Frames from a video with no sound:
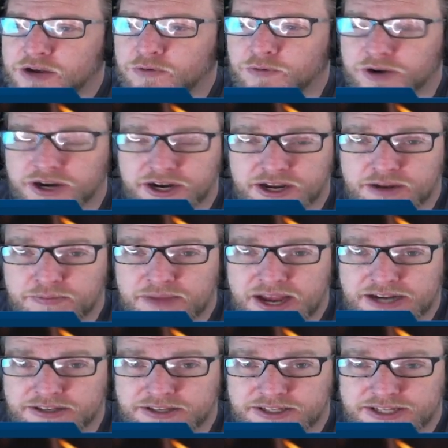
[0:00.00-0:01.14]
We're going to come back
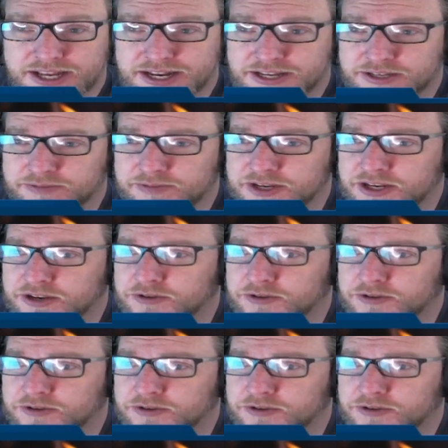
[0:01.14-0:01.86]
to the settings menu.